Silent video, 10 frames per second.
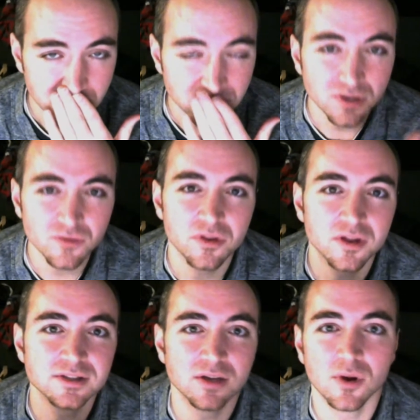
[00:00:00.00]
Looking for
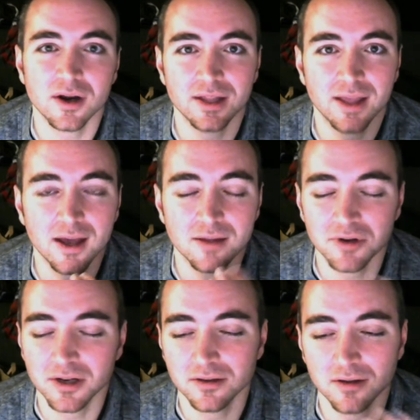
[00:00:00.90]
things I wanted to get,
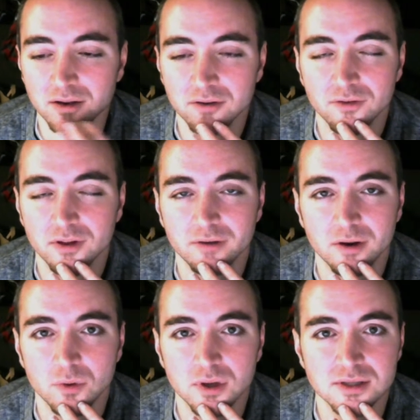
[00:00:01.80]
but I didn't find the right
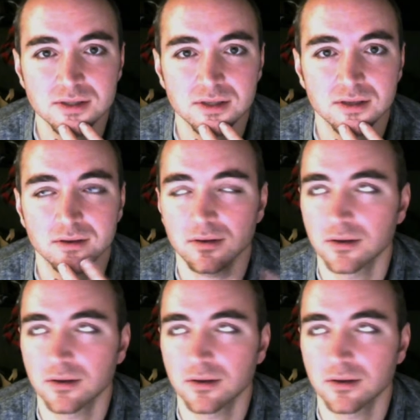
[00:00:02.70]
ones, and